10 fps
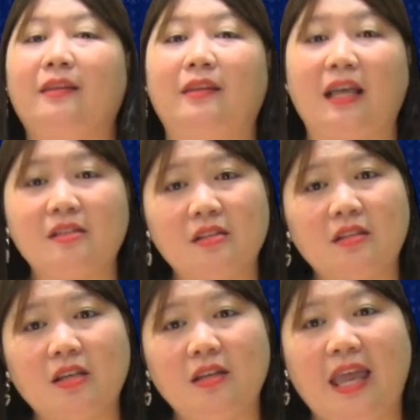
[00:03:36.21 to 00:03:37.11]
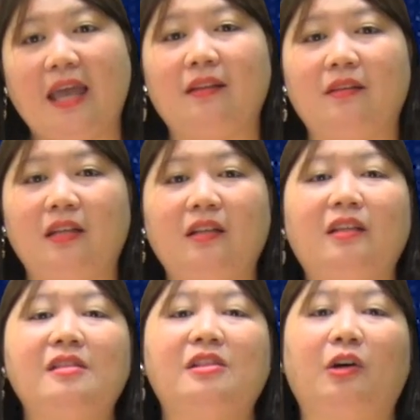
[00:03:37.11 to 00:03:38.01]
density, and
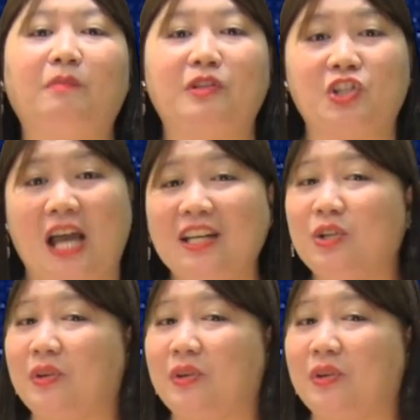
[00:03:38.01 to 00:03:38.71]
thickness of oceanic